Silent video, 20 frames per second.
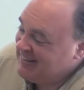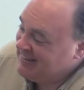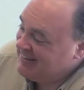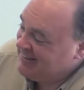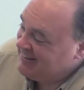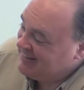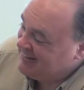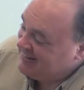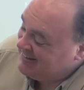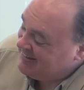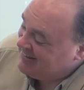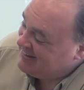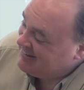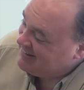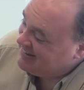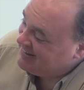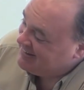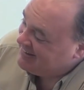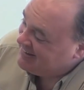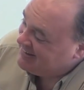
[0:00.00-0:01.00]

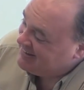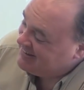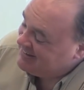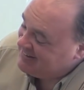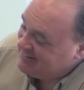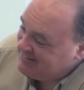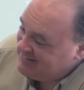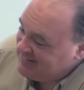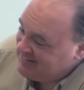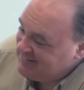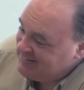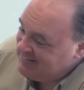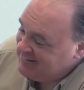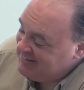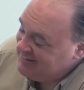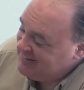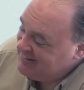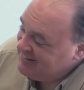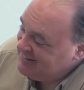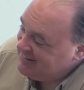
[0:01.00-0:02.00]

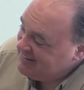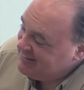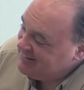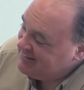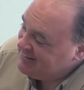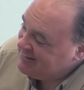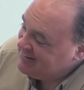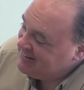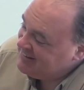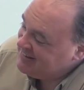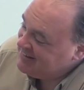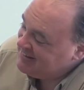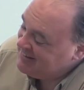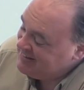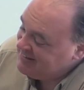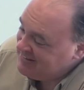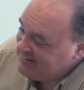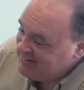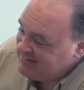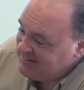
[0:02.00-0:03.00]

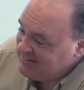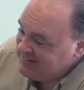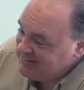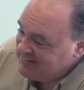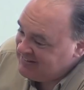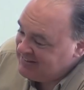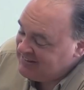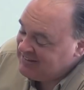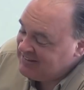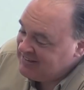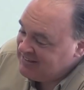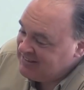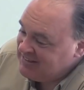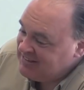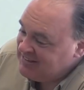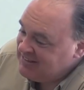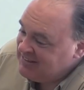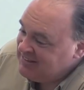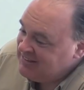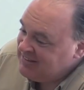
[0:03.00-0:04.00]

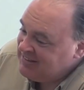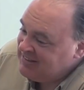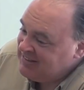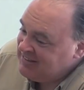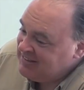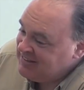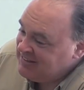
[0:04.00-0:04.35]
(silent)